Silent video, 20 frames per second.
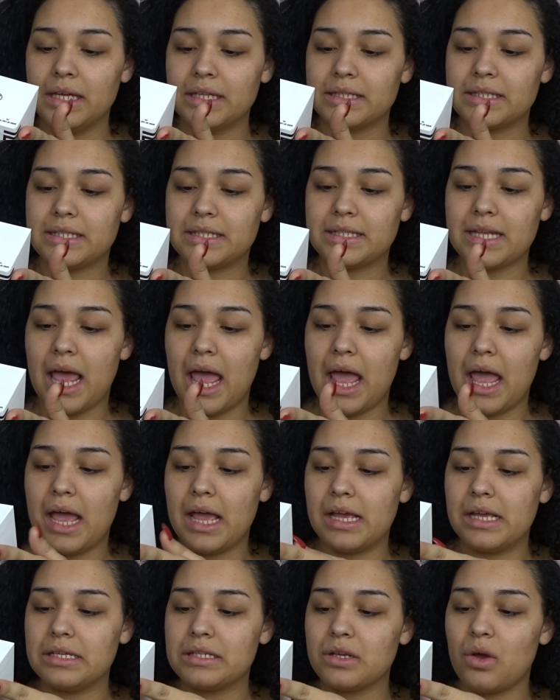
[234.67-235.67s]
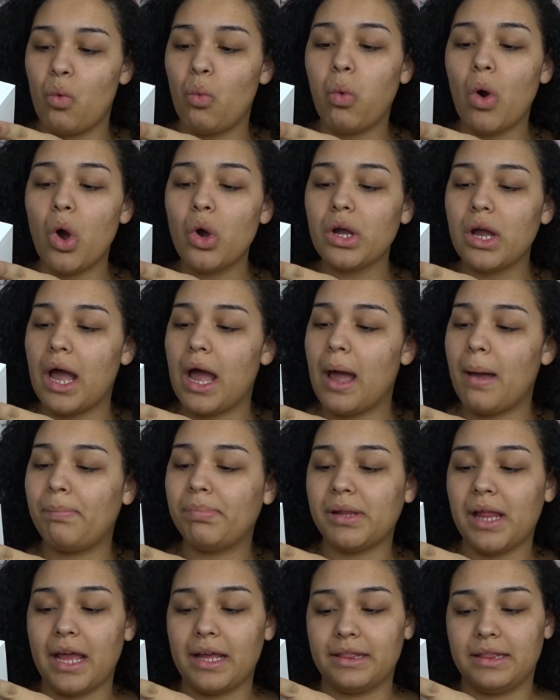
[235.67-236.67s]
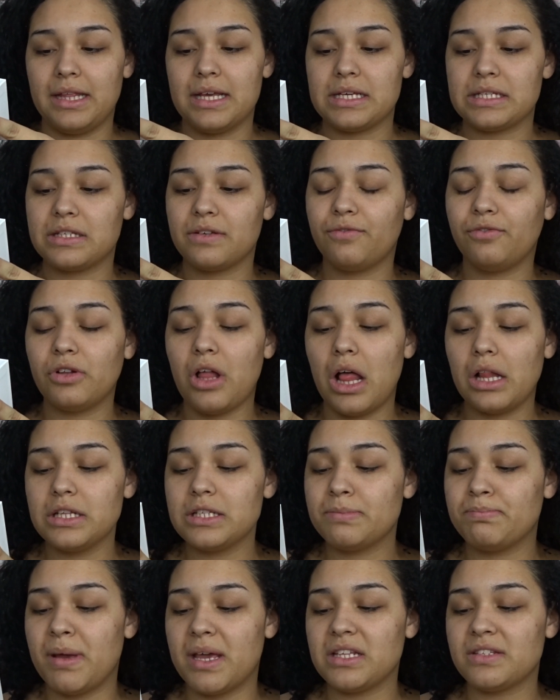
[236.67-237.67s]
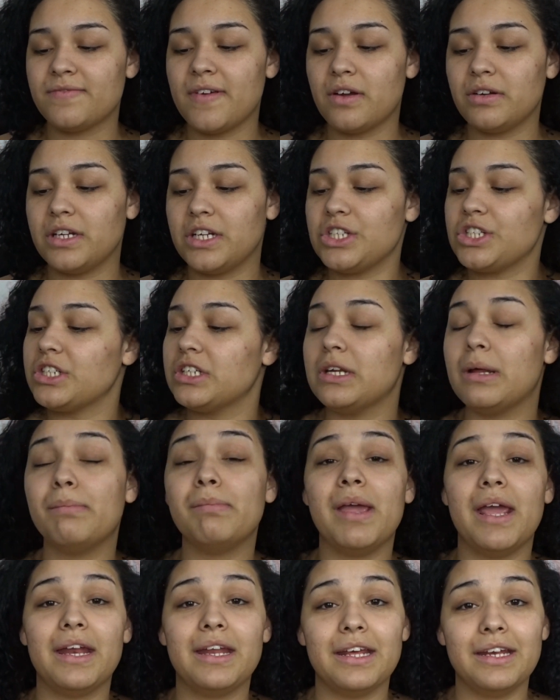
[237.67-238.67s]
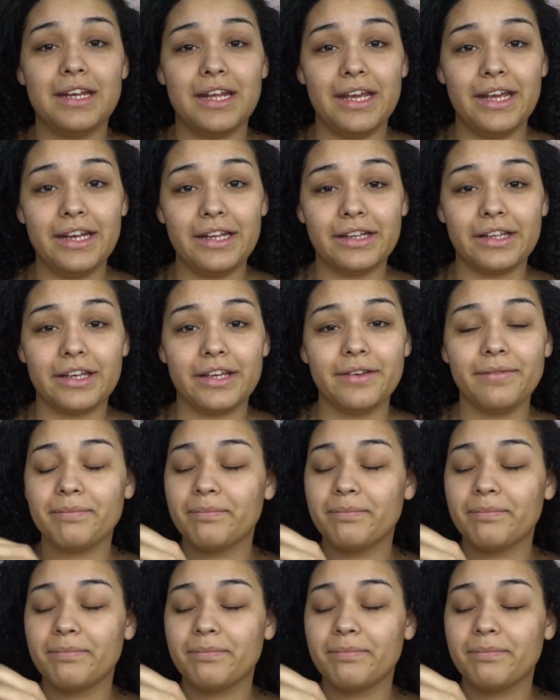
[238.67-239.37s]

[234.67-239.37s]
Says woke up like this, flawless base foundation made in Italy.